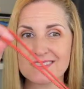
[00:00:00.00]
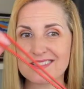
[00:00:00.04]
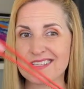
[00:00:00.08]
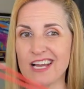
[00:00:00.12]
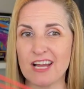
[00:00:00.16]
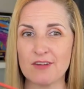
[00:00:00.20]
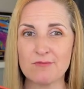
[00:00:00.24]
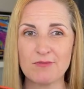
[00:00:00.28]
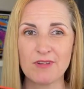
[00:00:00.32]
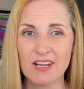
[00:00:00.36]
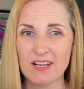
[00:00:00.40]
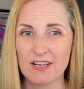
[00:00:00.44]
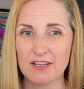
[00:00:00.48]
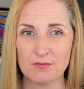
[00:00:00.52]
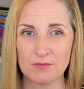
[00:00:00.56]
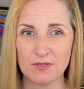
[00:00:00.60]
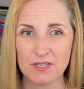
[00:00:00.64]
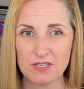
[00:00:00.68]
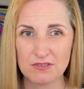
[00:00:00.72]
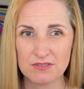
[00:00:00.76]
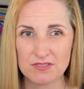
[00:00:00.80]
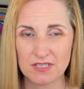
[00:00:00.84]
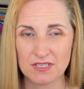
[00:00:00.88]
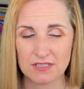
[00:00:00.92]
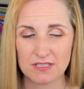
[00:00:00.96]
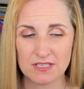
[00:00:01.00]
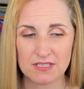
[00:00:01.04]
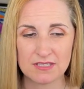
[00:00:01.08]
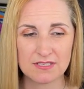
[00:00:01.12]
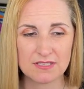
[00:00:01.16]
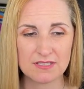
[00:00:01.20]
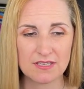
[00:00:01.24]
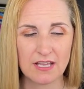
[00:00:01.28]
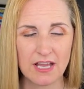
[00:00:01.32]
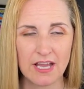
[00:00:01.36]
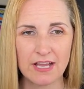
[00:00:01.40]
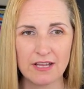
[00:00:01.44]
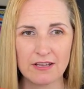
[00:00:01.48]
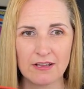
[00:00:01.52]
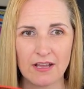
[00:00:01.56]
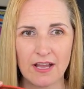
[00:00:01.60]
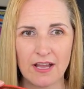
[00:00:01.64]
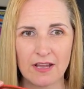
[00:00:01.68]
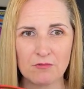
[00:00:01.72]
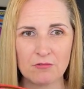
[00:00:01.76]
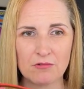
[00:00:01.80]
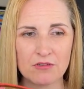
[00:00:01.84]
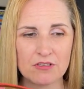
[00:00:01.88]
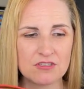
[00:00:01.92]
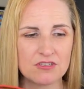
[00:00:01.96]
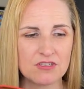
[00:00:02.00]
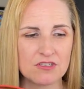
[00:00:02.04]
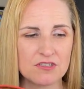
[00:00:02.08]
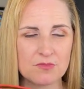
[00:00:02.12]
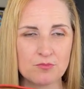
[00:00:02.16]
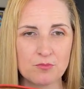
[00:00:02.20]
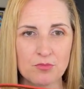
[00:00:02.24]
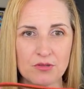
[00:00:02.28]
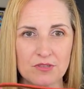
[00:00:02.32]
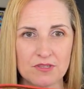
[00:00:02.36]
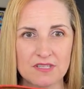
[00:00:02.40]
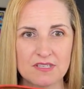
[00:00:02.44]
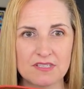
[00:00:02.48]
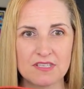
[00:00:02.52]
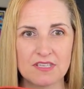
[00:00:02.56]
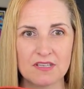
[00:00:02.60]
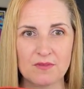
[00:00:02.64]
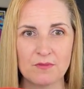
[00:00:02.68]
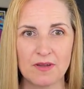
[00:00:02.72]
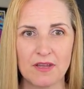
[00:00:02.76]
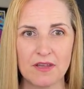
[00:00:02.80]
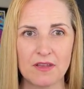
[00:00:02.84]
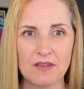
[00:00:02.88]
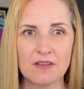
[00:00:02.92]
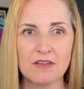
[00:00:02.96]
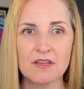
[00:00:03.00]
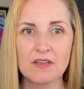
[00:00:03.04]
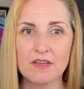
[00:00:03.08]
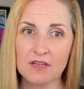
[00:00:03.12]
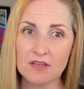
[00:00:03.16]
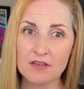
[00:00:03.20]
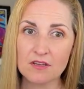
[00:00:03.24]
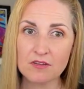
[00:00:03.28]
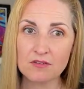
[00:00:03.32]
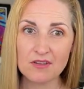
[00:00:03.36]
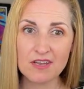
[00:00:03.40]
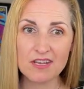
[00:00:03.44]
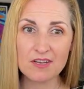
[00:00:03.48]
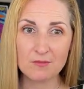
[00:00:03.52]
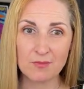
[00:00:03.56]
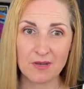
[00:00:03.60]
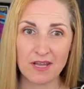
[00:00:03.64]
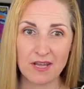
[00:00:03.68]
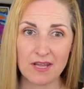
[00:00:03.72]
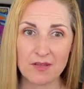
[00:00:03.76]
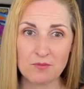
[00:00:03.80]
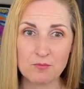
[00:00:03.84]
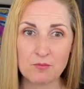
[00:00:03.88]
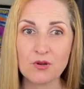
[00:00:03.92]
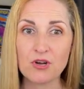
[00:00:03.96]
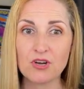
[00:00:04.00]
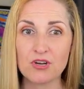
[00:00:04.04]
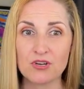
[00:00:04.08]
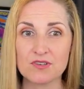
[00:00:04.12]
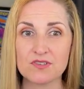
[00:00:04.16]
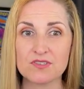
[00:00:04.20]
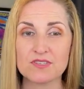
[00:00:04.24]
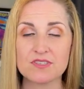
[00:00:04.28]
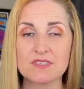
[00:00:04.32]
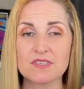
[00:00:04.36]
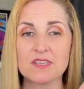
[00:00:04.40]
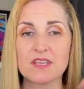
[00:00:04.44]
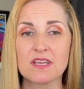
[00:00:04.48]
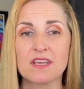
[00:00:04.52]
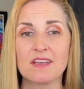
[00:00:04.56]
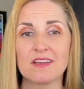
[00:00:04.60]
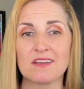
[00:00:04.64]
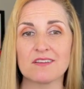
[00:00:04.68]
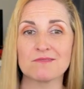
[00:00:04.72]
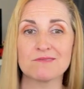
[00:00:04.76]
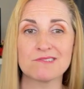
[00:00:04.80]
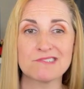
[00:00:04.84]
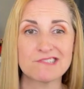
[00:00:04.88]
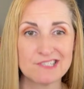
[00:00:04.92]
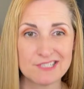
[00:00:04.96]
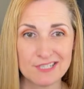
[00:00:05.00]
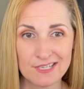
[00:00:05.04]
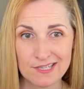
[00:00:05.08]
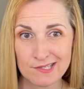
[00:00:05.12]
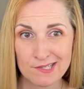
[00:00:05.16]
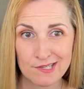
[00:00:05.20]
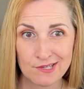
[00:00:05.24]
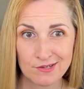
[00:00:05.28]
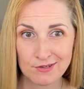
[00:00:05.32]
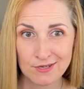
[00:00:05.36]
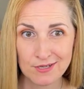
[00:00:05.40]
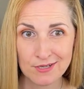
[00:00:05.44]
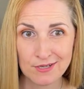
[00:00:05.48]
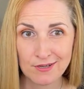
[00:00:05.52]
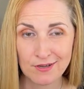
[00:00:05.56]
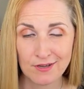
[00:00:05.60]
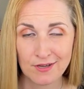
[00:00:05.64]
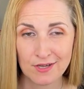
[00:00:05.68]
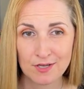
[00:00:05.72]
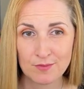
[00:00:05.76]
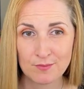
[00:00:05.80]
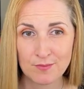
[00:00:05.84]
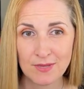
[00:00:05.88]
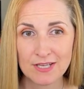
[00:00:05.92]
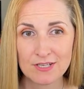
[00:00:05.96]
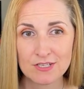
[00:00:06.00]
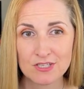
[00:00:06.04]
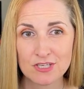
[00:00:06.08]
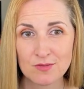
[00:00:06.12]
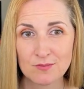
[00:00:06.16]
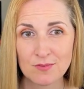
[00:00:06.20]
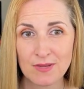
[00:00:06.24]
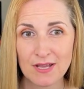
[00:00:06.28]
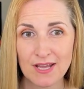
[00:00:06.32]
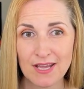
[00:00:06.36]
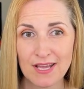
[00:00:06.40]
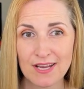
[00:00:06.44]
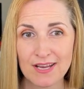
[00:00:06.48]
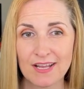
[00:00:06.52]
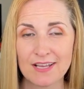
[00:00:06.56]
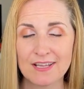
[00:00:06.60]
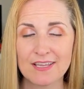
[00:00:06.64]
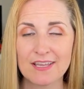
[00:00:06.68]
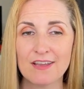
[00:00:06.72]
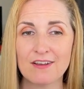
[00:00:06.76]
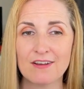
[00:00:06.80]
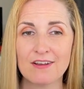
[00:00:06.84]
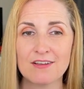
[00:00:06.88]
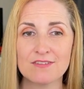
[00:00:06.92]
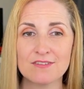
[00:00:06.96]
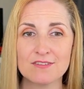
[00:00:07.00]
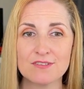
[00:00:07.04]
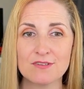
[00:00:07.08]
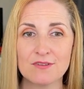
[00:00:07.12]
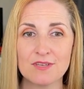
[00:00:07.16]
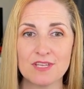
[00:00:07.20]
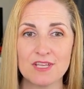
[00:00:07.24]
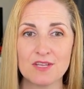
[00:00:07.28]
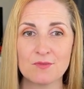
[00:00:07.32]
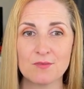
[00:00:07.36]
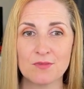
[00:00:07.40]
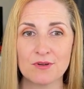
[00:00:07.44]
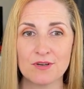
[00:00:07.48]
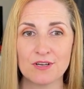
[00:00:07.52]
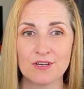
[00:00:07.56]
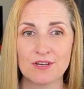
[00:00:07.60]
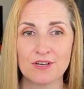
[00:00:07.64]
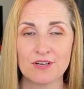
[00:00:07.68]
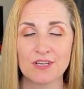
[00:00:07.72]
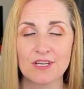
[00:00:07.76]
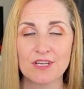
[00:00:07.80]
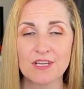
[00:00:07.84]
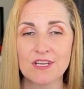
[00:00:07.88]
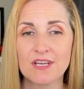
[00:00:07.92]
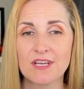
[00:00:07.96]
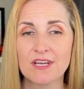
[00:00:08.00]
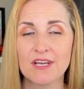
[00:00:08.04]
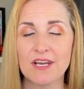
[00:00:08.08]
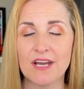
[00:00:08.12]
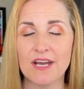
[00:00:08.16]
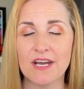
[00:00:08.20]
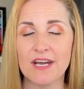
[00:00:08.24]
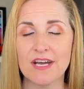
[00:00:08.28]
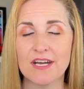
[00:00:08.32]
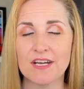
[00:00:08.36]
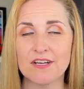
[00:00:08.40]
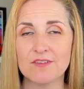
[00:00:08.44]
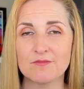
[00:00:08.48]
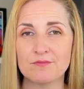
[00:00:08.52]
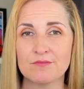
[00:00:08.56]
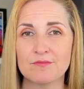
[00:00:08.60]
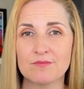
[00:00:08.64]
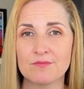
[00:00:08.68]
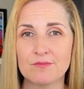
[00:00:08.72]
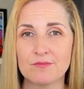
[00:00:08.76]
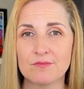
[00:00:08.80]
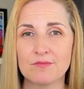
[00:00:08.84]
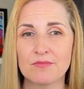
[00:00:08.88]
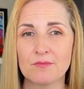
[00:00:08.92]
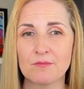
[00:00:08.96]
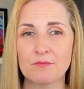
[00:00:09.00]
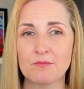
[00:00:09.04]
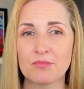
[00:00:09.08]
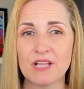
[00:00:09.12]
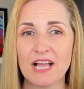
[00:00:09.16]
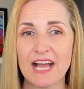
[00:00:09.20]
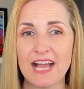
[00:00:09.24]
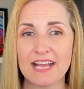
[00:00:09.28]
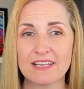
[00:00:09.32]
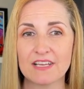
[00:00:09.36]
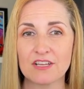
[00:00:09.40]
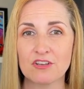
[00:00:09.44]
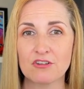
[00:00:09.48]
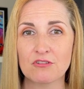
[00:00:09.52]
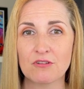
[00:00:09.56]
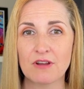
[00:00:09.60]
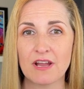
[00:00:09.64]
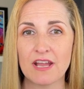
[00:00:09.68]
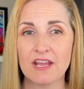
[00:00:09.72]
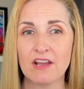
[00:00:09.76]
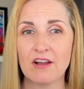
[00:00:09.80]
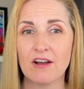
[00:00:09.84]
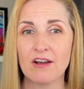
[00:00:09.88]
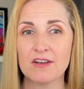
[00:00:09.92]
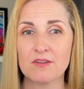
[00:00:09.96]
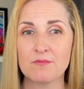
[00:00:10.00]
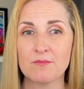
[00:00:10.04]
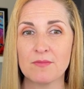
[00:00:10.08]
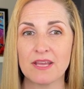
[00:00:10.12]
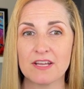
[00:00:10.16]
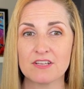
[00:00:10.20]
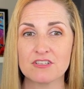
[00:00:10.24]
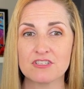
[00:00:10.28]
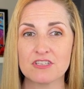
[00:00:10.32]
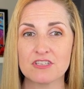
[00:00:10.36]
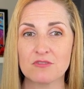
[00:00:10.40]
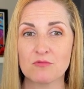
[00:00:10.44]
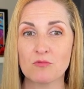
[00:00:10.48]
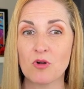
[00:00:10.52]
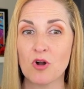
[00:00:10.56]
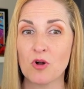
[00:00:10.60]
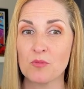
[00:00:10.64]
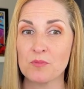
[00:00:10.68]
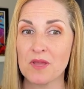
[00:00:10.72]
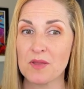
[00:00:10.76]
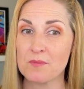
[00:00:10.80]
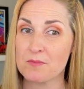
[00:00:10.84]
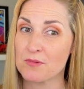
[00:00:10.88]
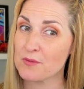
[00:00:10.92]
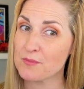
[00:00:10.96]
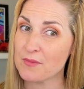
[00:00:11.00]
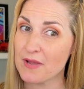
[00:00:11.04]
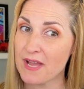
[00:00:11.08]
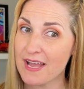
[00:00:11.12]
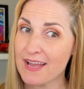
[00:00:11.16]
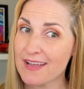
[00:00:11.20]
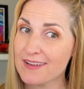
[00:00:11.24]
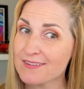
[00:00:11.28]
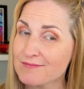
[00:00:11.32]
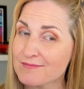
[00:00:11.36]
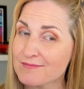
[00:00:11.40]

I'm not going to be using this. I would just put this into my purse, which I carry a Haunted Mansion bag. I carry the Dooney & Bourke black and gray Haunted Mansion wallpaper bag.